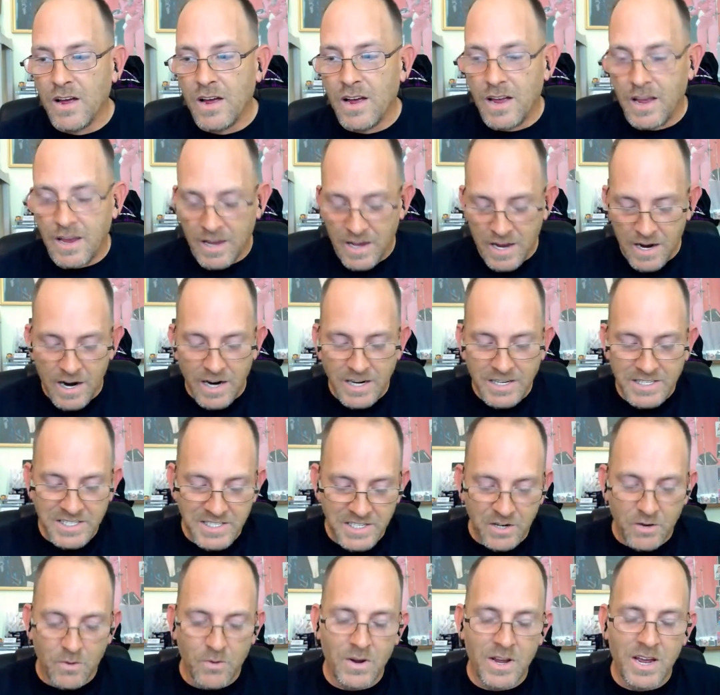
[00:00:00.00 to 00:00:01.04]
can I
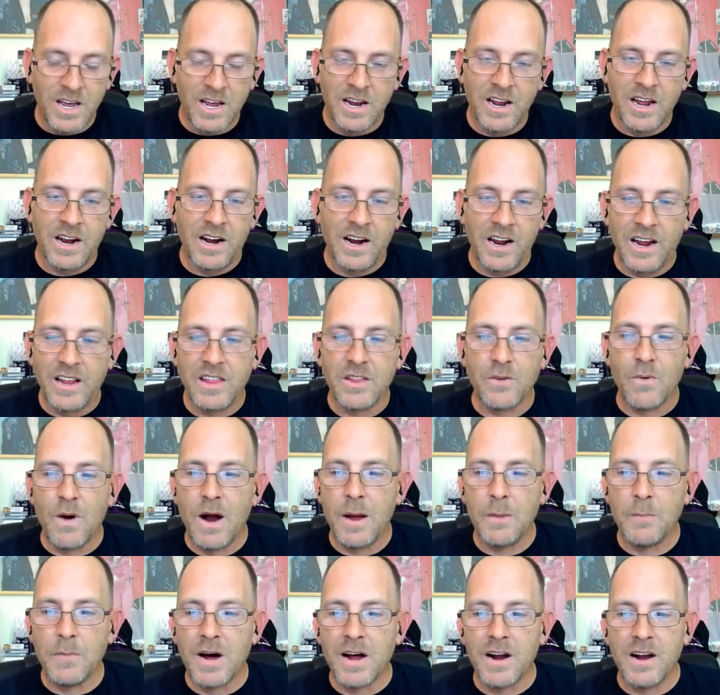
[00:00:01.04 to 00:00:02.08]
still get in it at the right
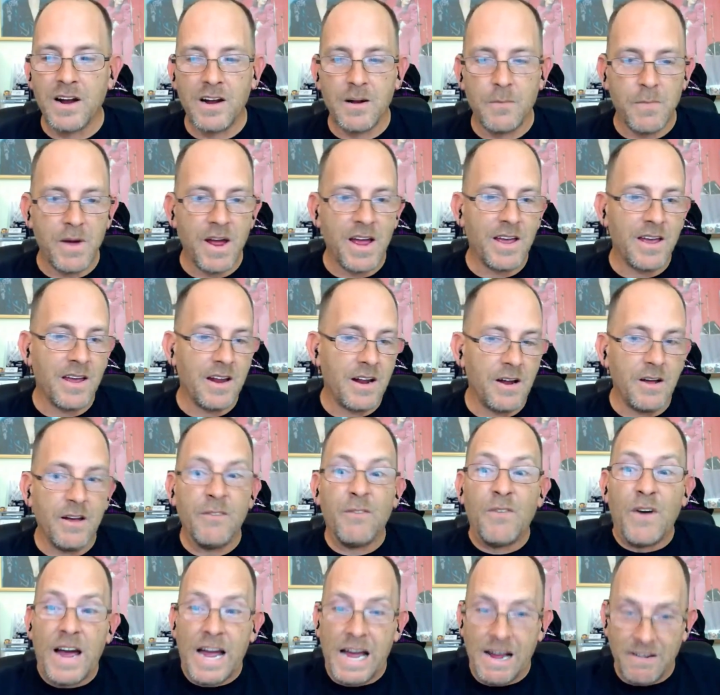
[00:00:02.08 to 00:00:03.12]
money to make it if
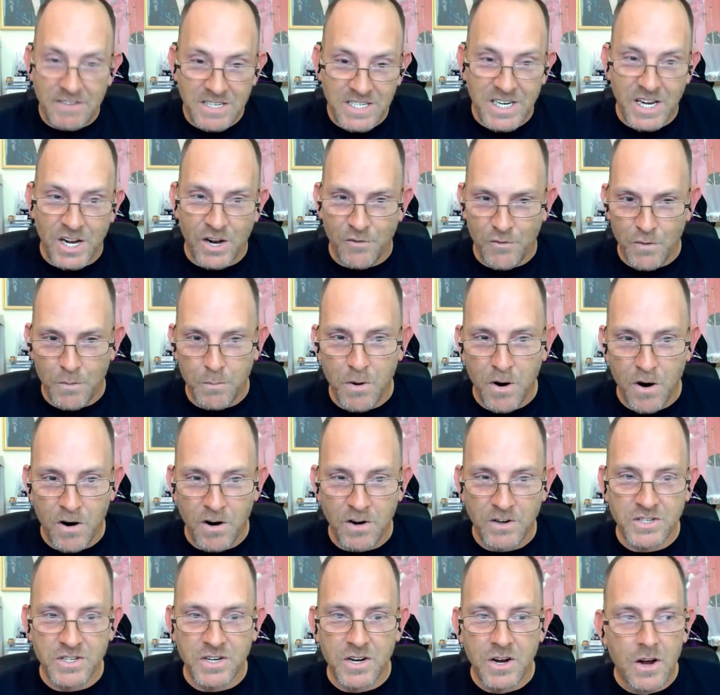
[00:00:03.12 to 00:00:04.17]
I have to sell it for
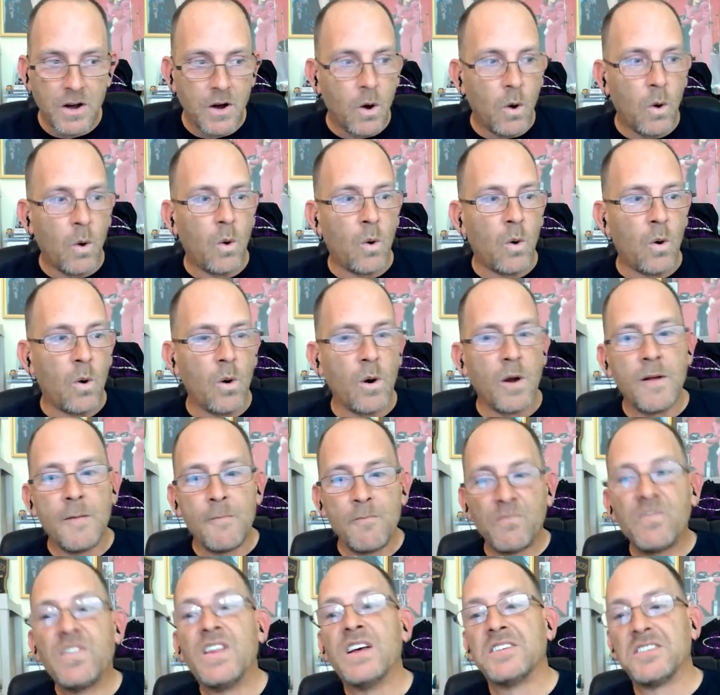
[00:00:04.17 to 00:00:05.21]
parts? Or
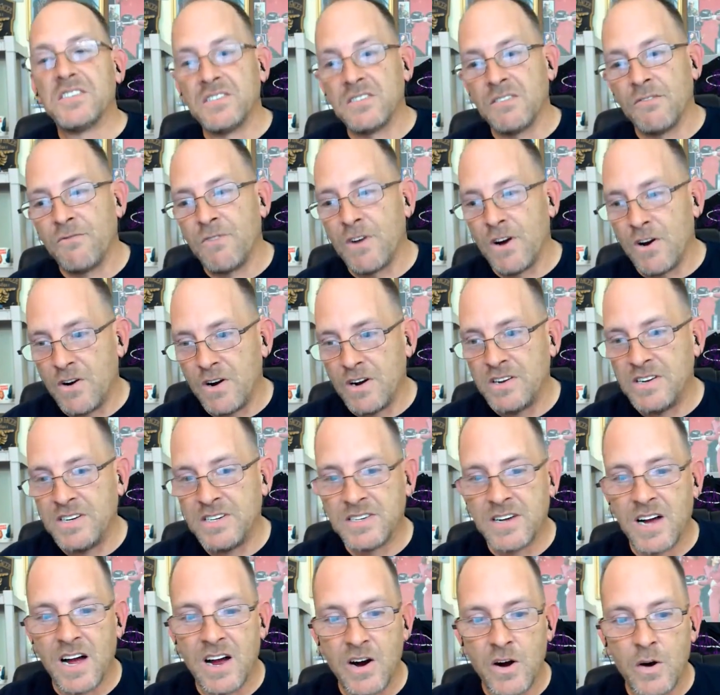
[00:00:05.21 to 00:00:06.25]
this is a very
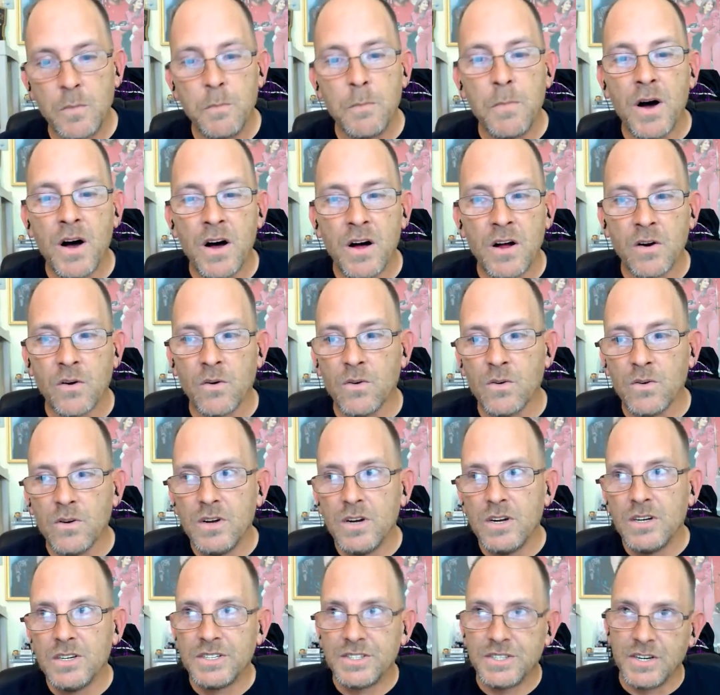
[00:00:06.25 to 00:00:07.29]
desired model,
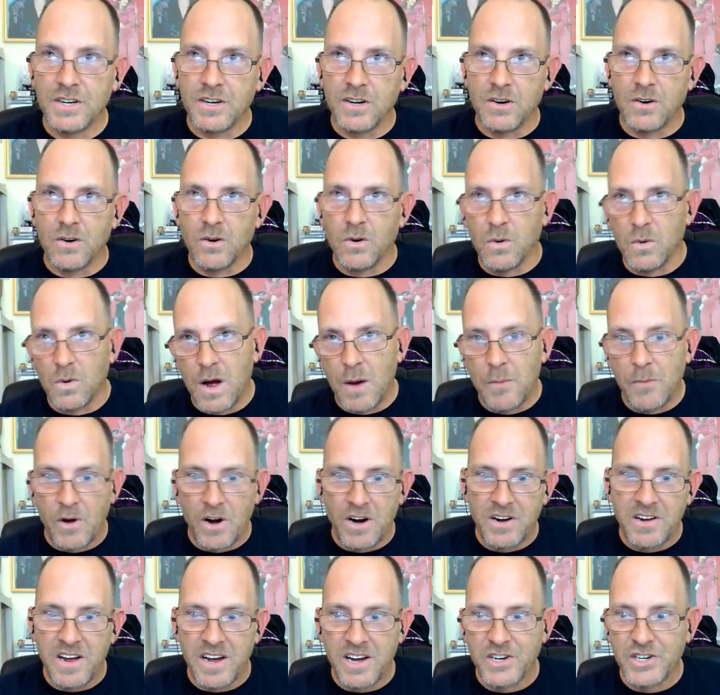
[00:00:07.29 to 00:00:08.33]
so I'm going to
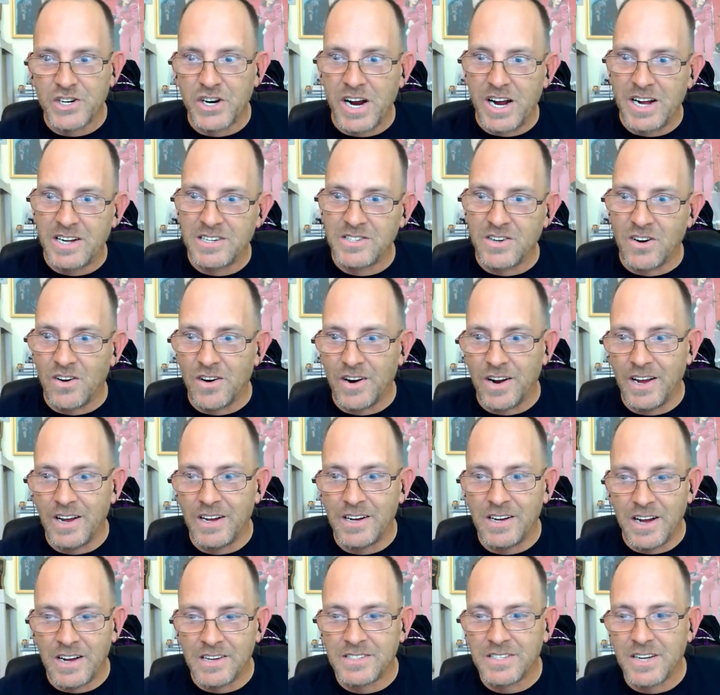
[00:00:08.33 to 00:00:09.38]
take a chance on it
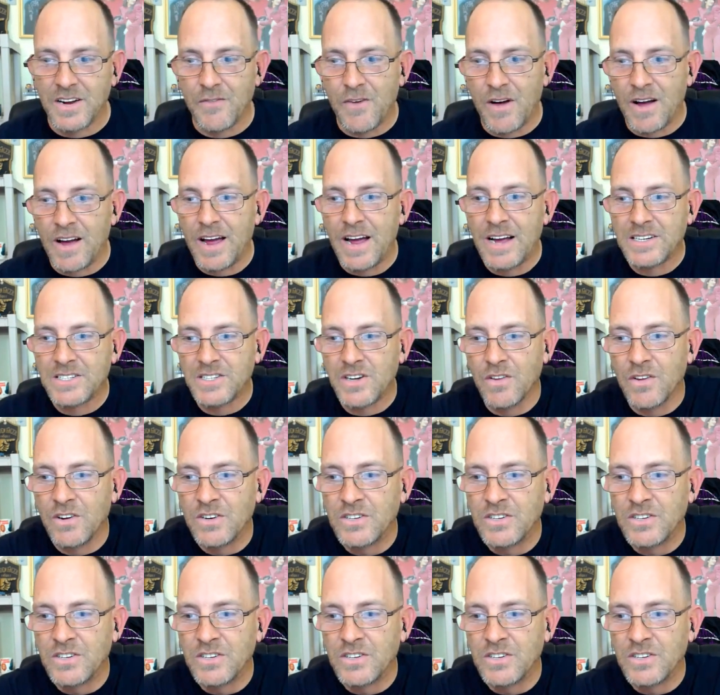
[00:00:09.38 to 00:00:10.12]
and stuff like that. So